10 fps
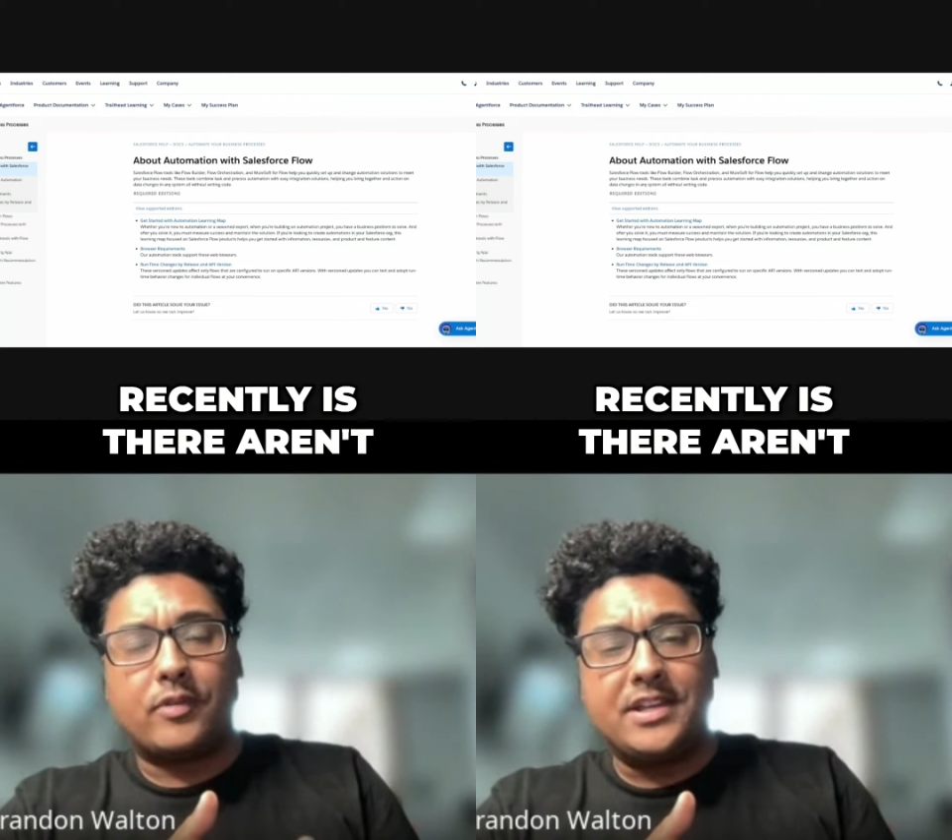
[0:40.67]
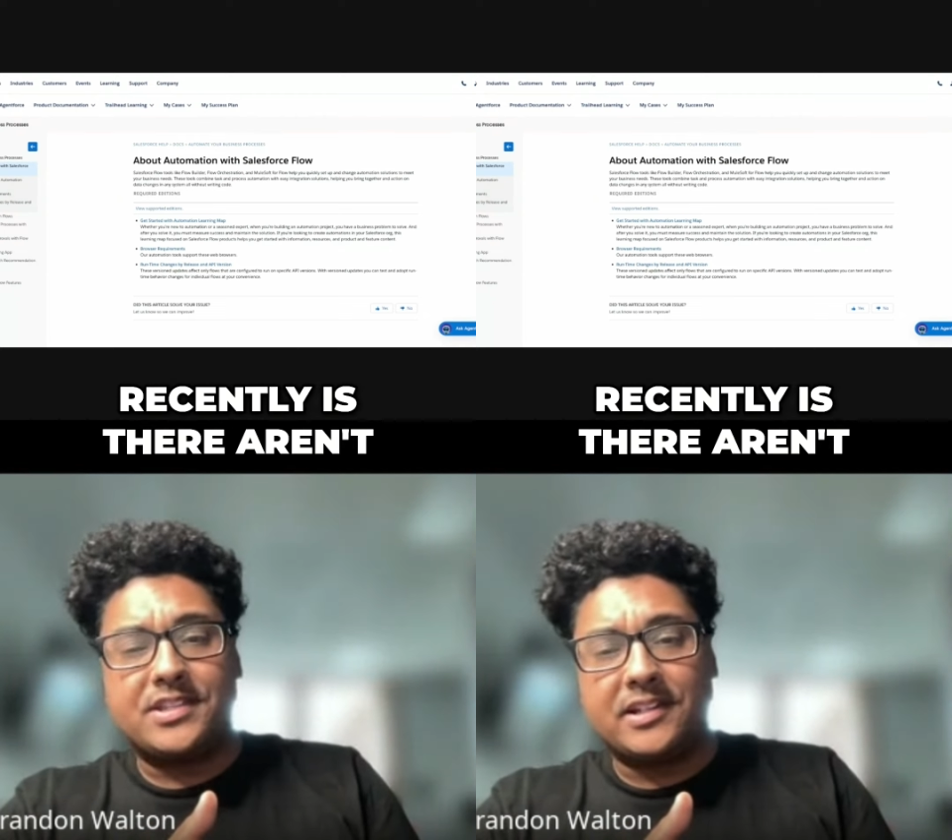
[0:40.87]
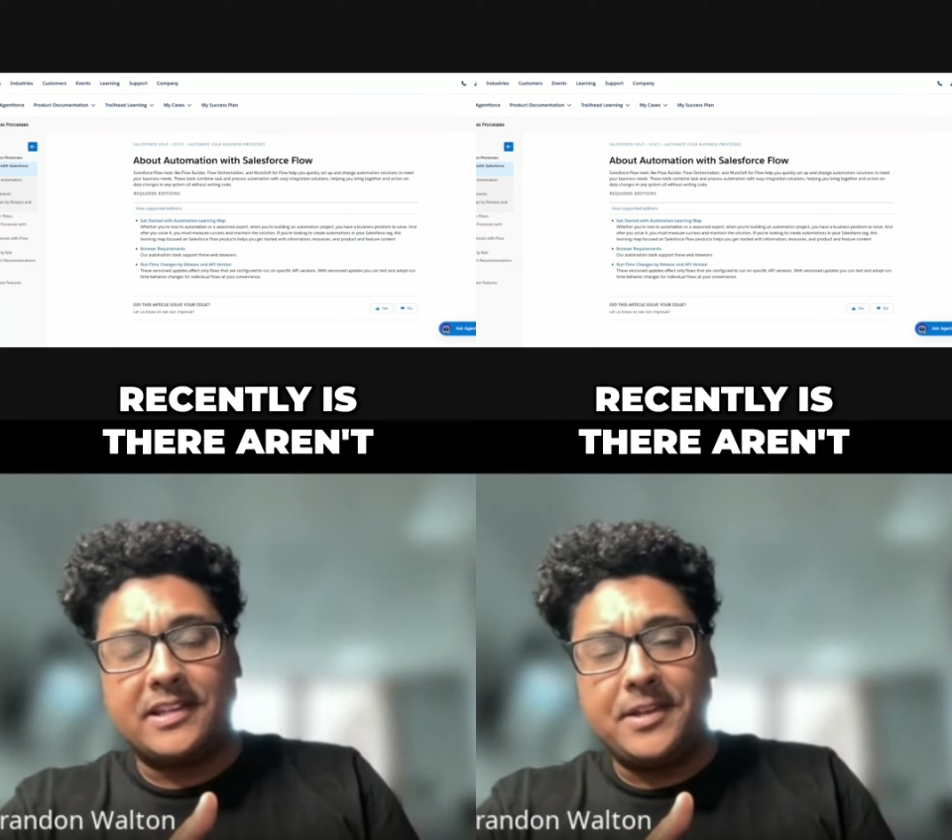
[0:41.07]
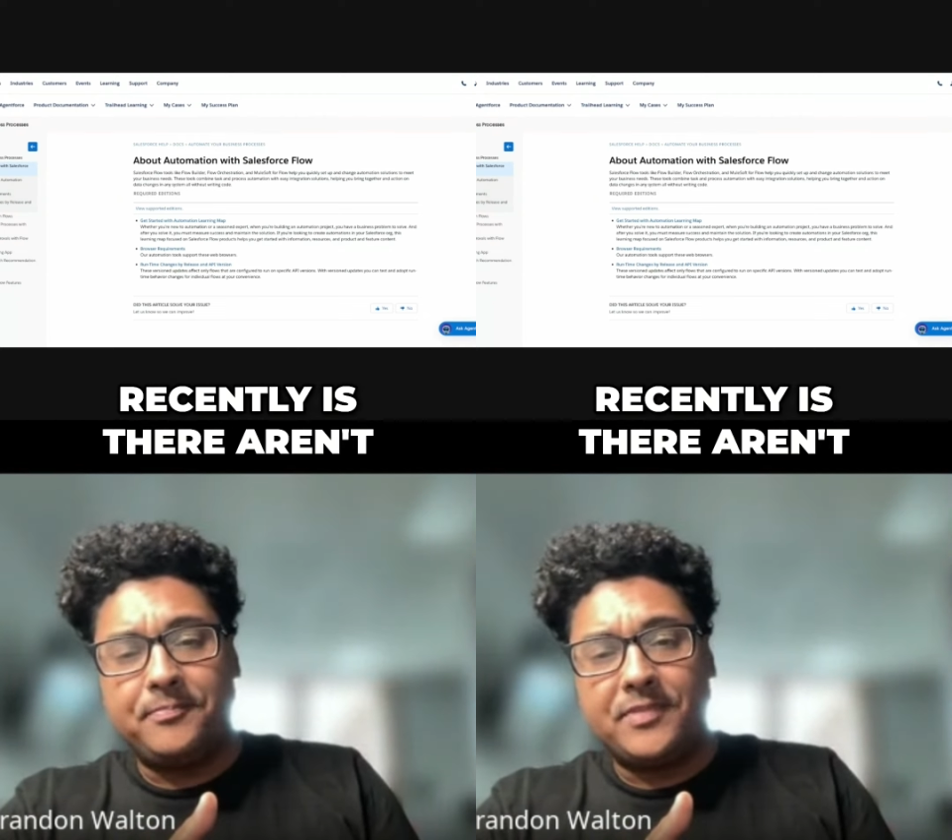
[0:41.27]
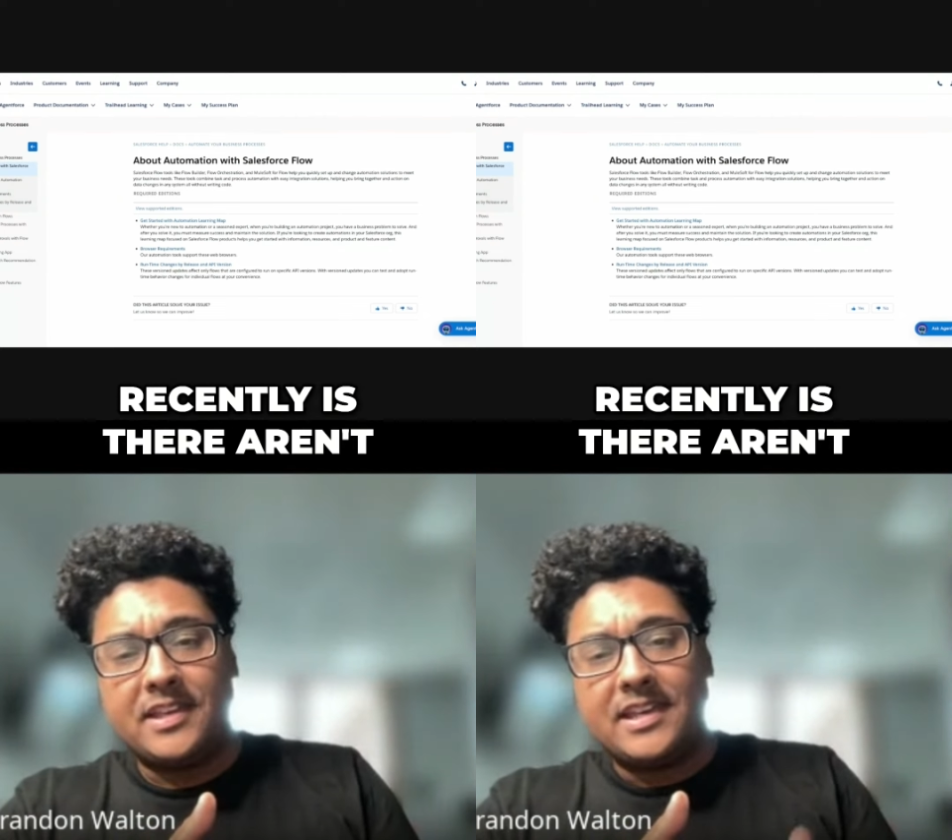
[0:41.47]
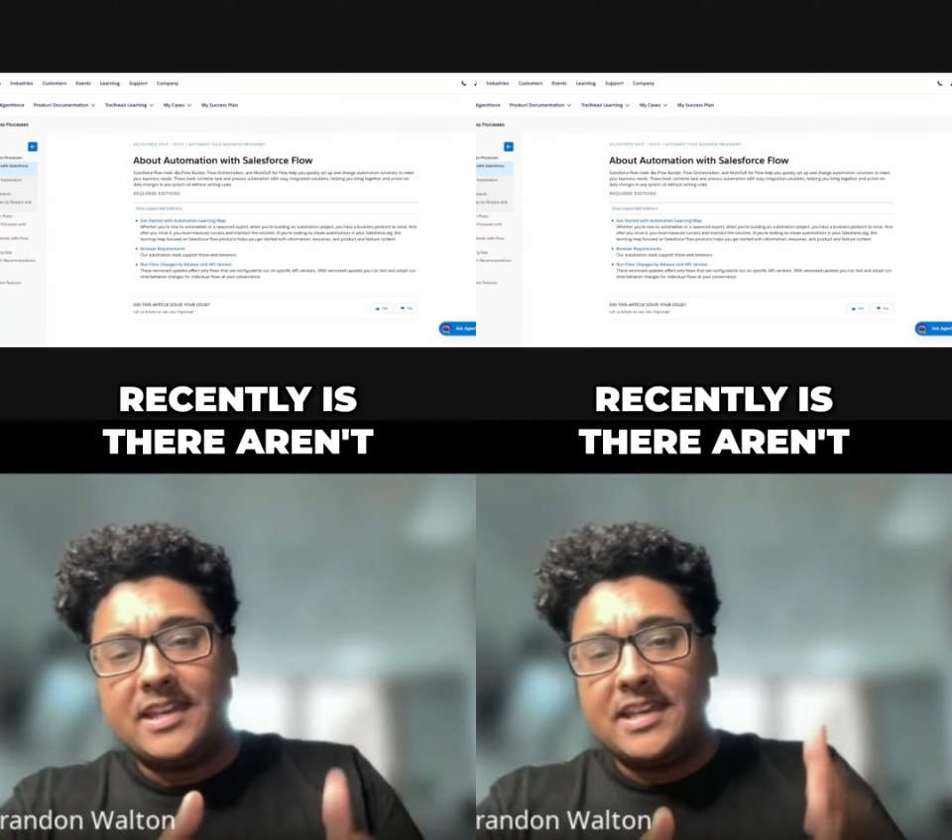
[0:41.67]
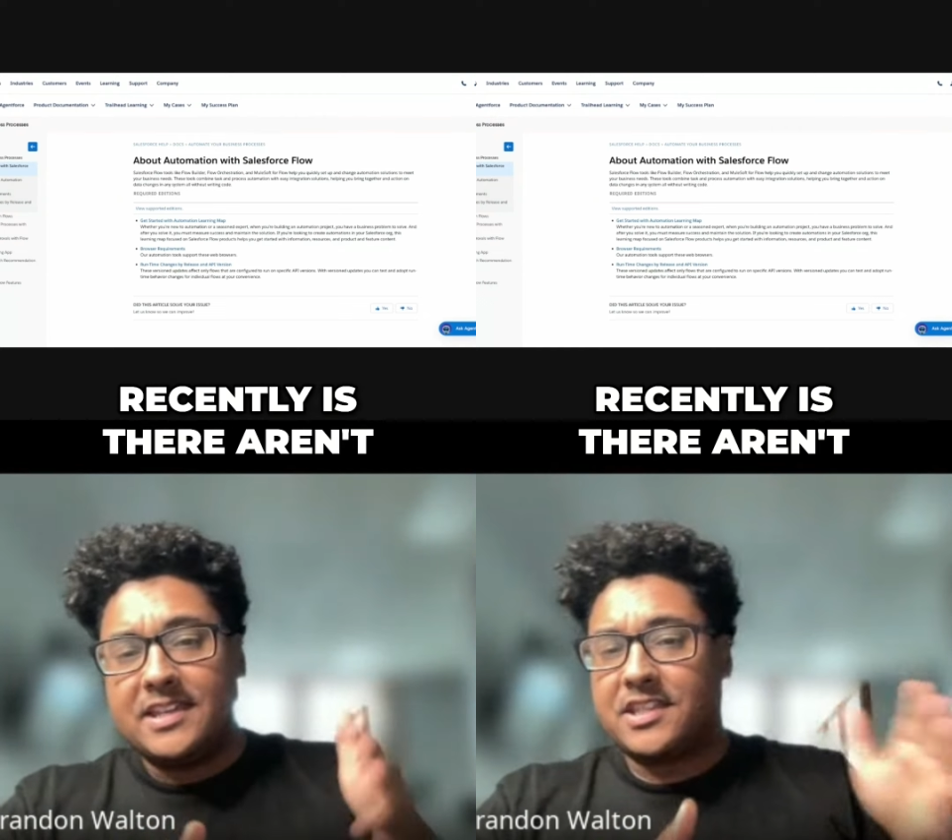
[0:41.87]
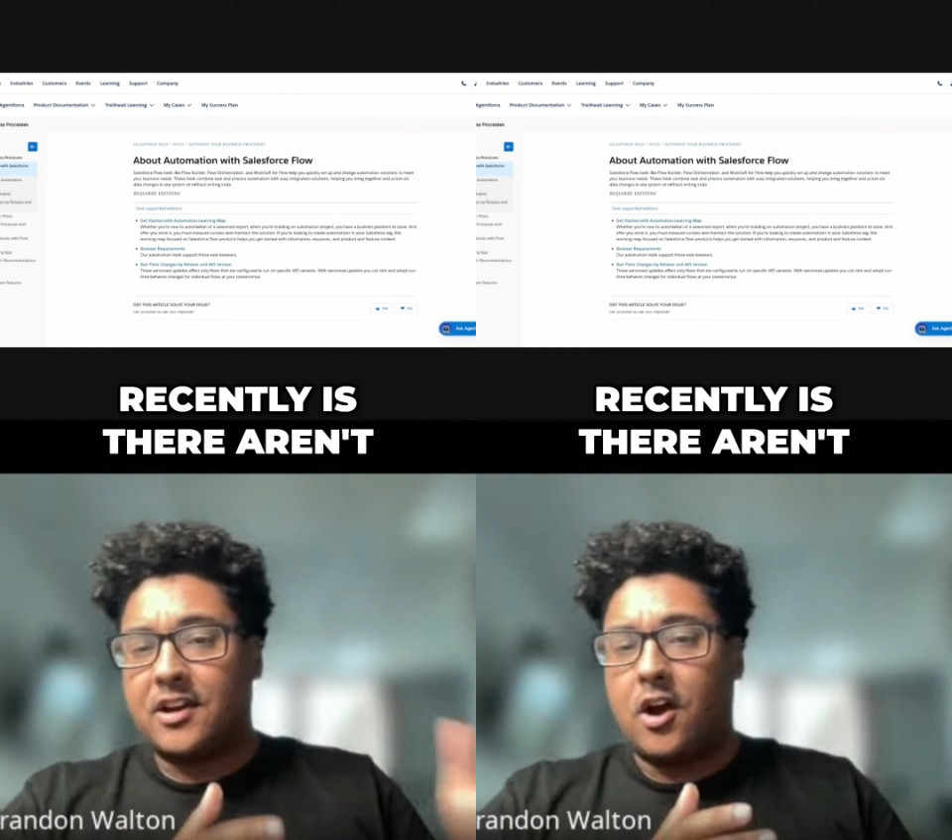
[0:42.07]
recently
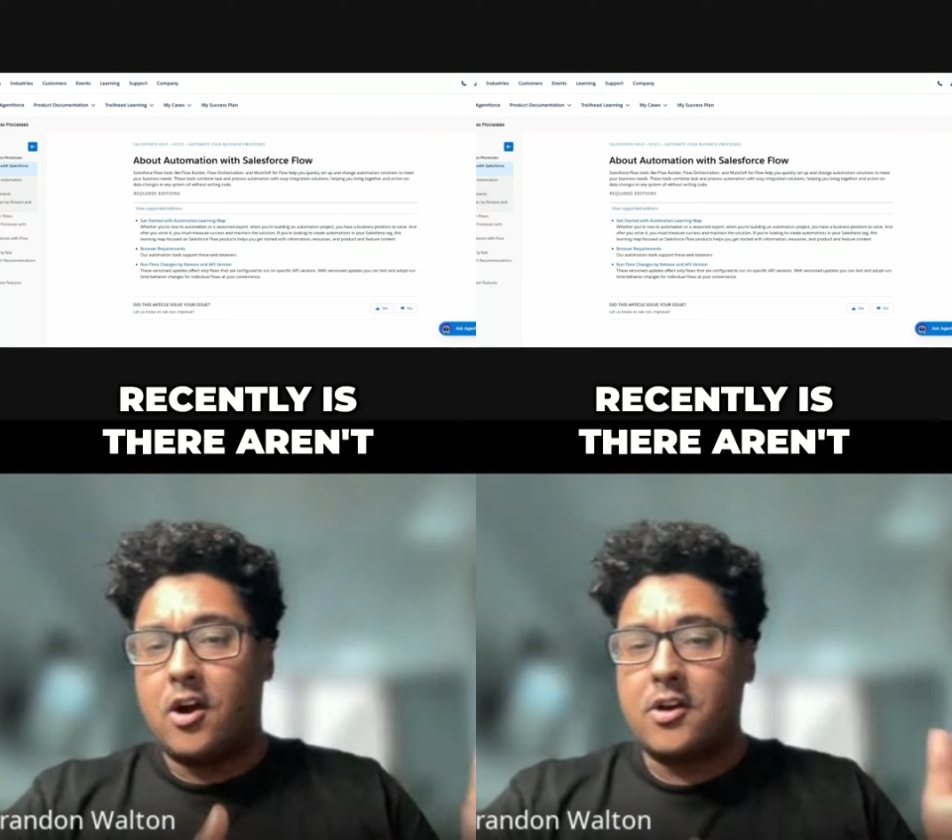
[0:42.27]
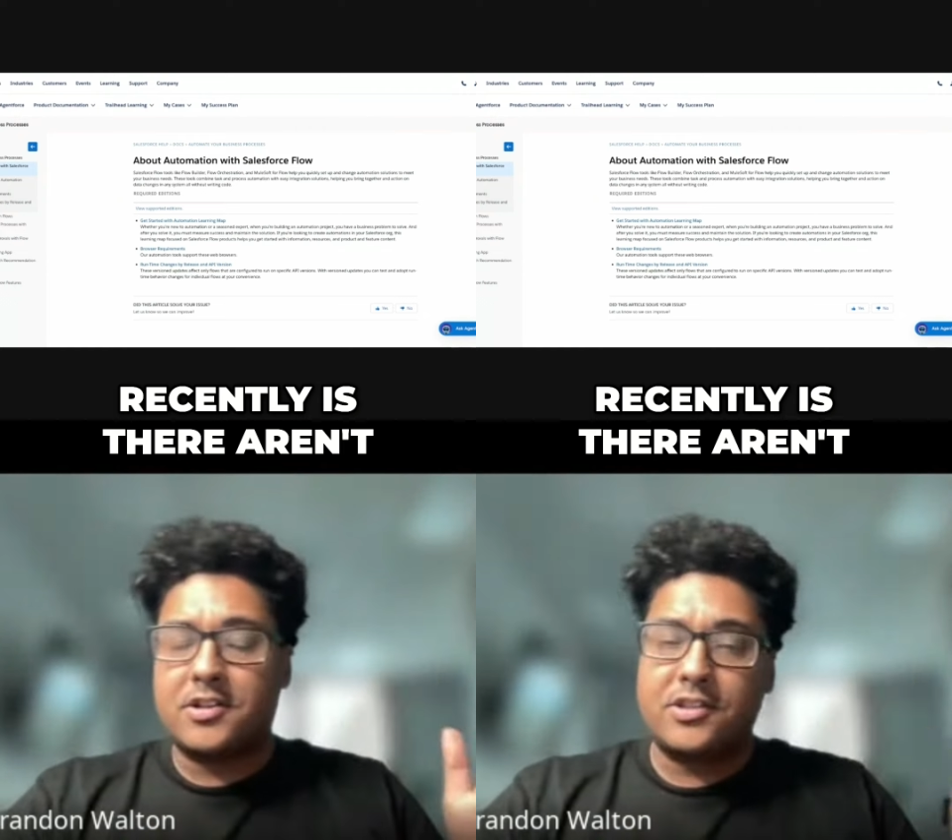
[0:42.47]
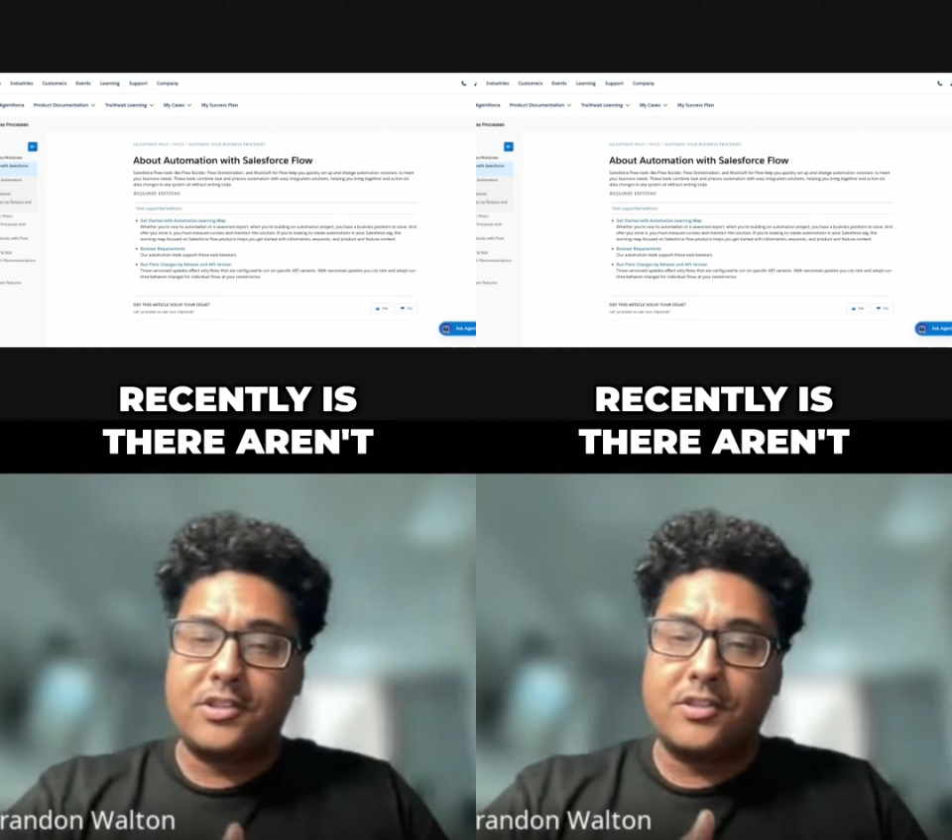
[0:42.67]
is there aren't